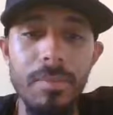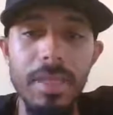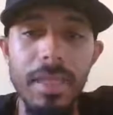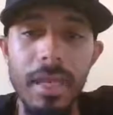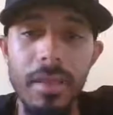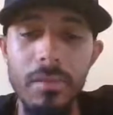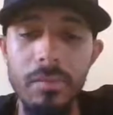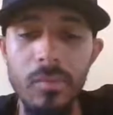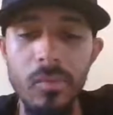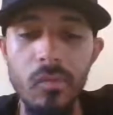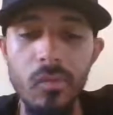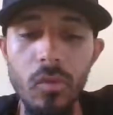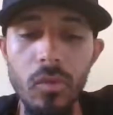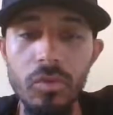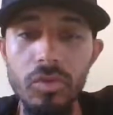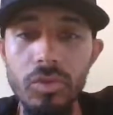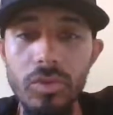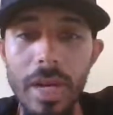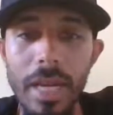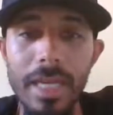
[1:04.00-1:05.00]
together
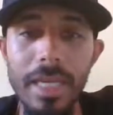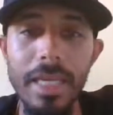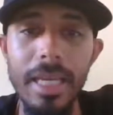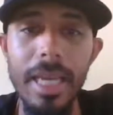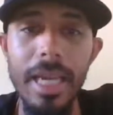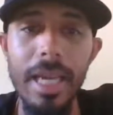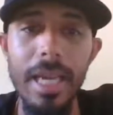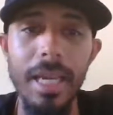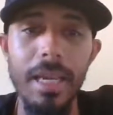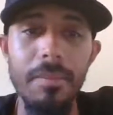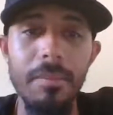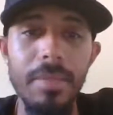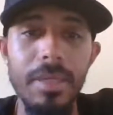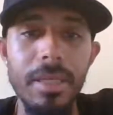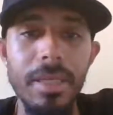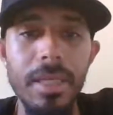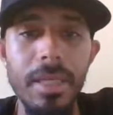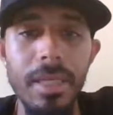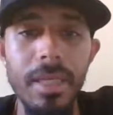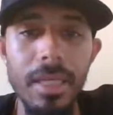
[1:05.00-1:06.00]
before training camp.
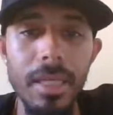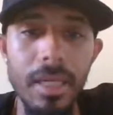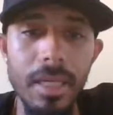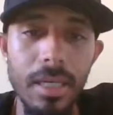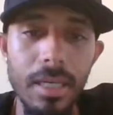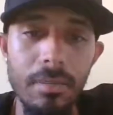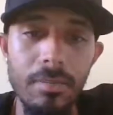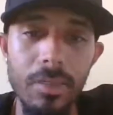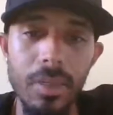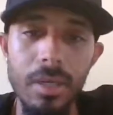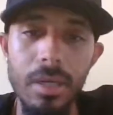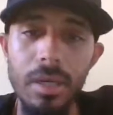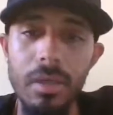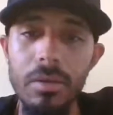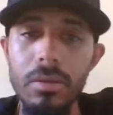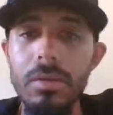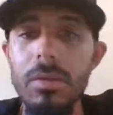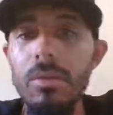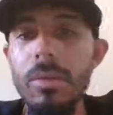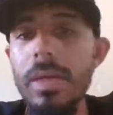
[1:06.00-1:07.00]
We
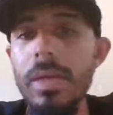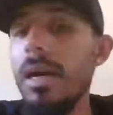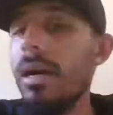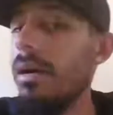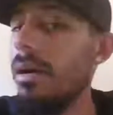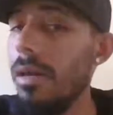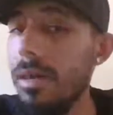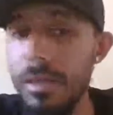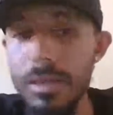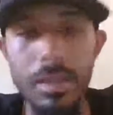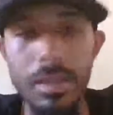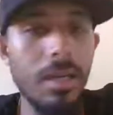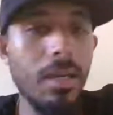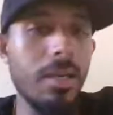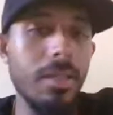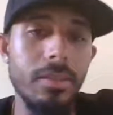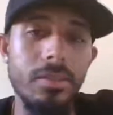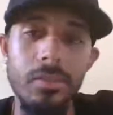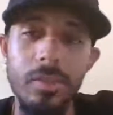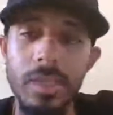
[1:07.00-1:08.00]
got Hard
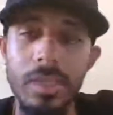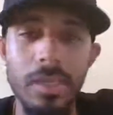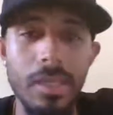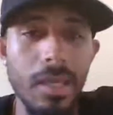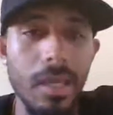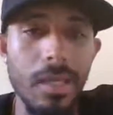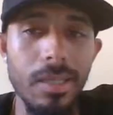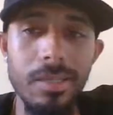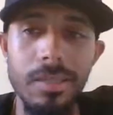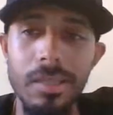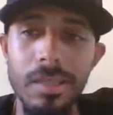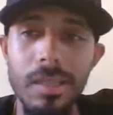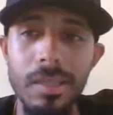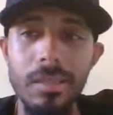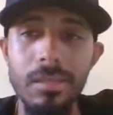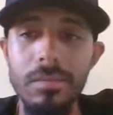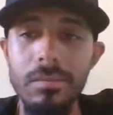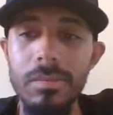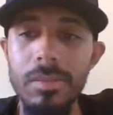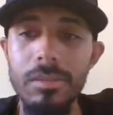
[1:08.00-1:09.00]
Knocks. We can kind of
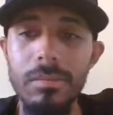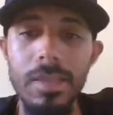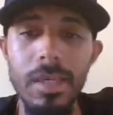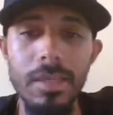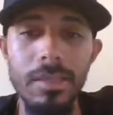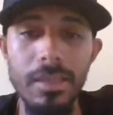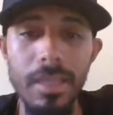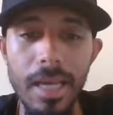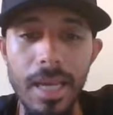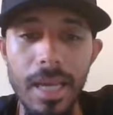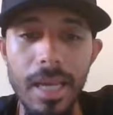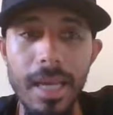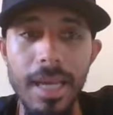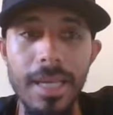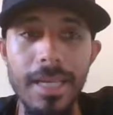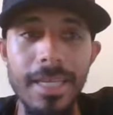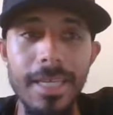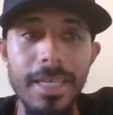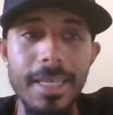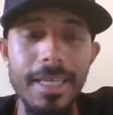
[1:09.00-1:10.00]
talk a little bit about
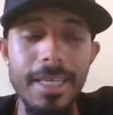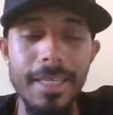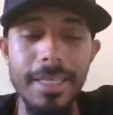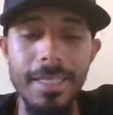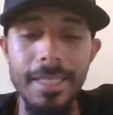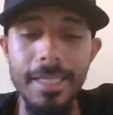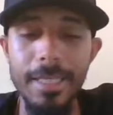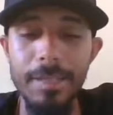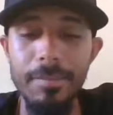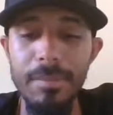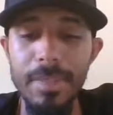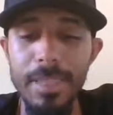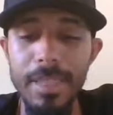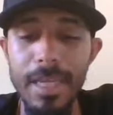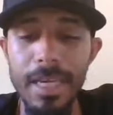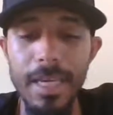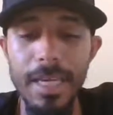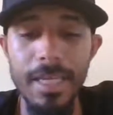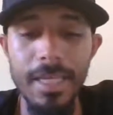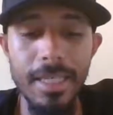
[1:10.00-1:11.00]
that. And
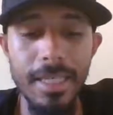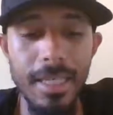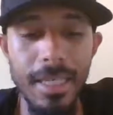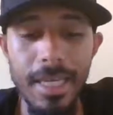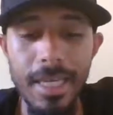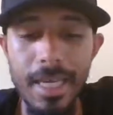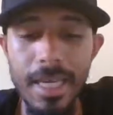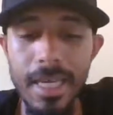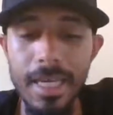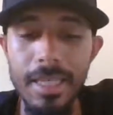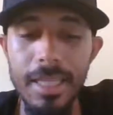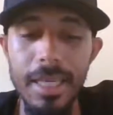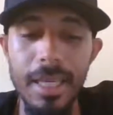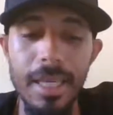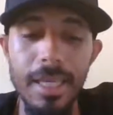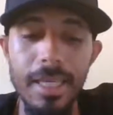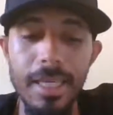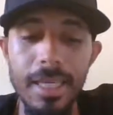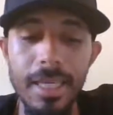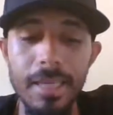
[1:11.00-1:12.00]

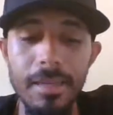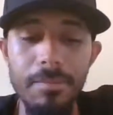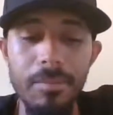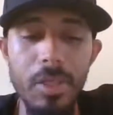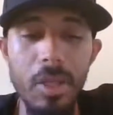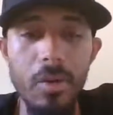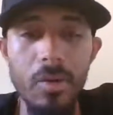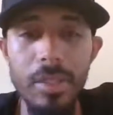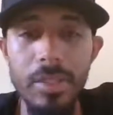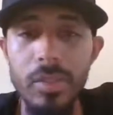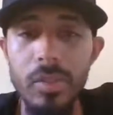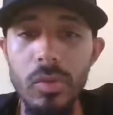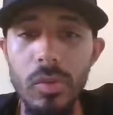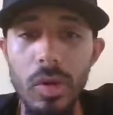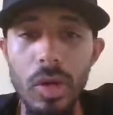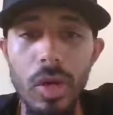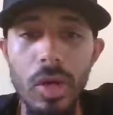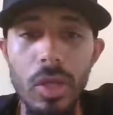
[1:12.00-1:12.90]
then go into